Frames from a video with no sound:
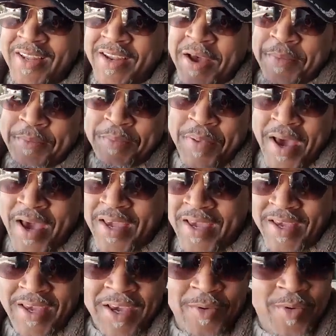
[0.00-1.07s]
and I'm back
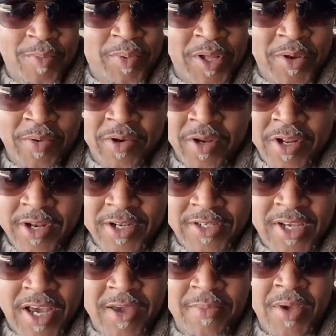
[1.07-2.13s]
again with Playworld
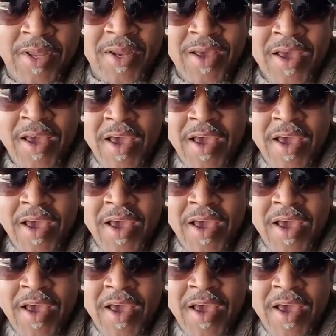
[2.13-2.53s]
Entertainment,